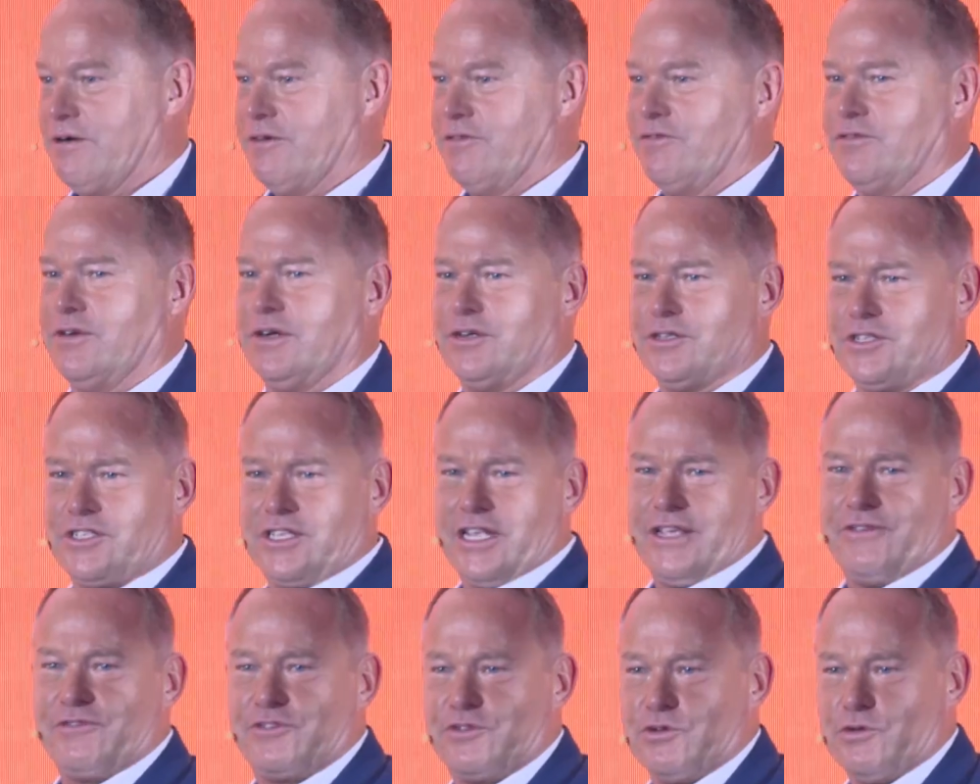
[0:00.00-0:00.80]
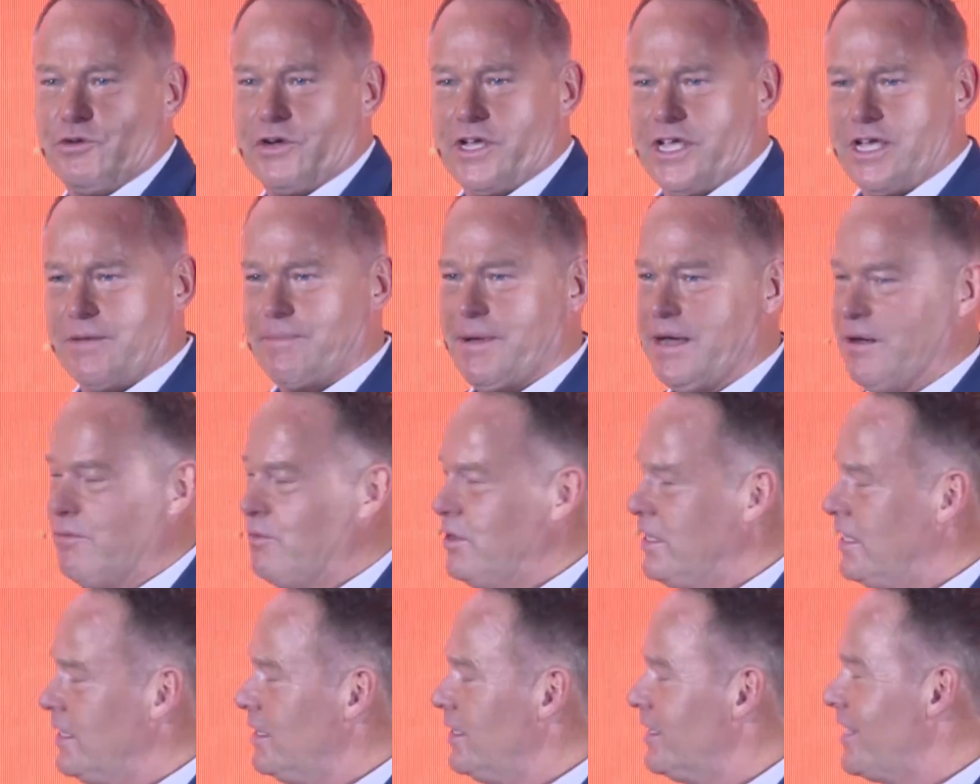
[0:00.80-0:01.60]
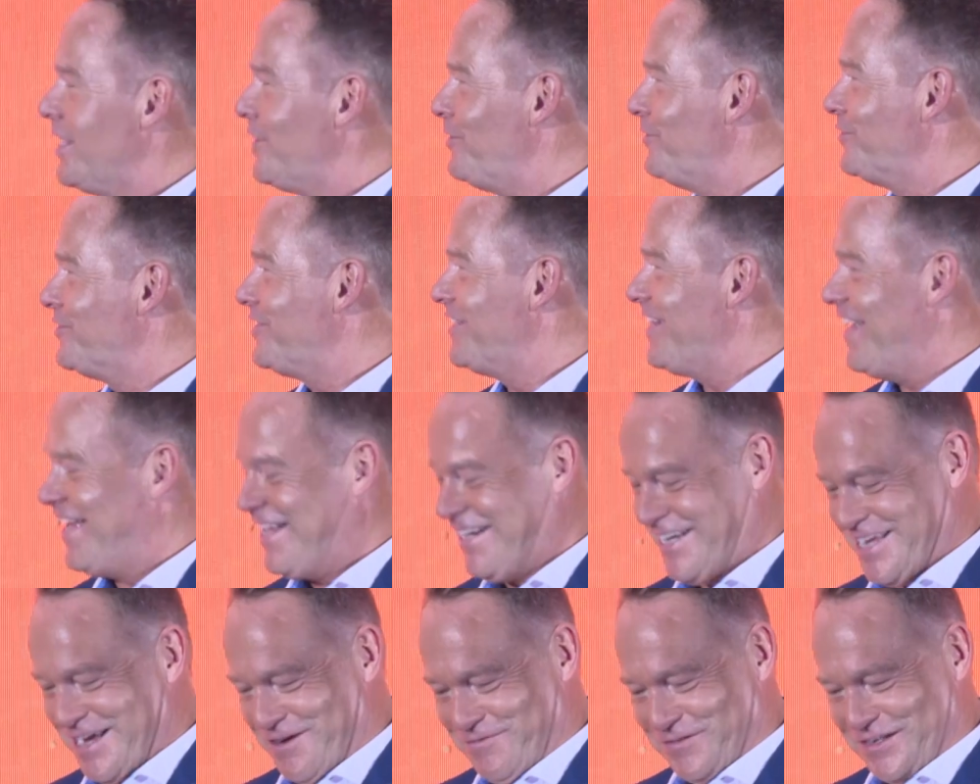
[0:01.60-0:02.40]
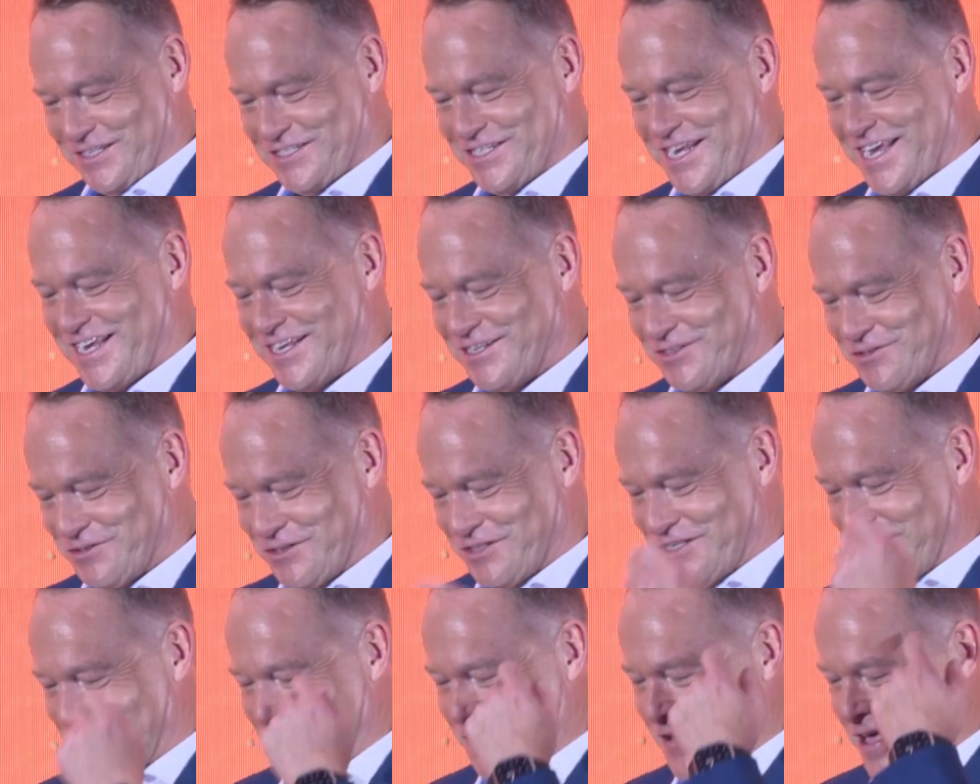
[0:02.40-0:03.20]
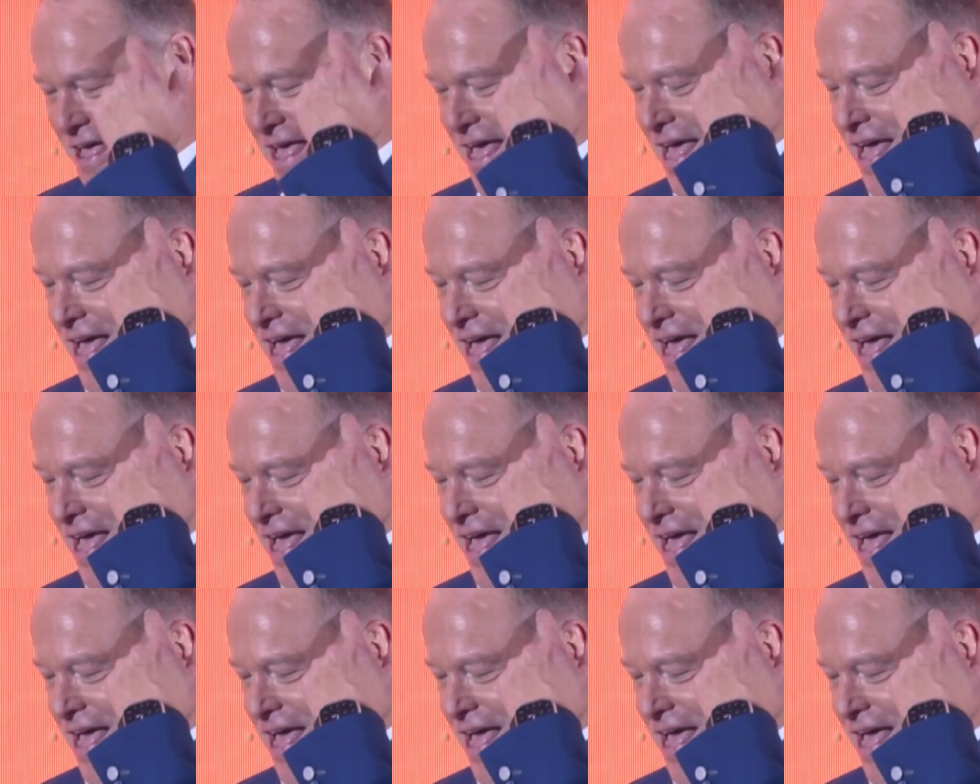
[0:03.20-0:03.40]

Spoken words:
of what Steve's talking about, we'll get onto that in a couple of seconds or so.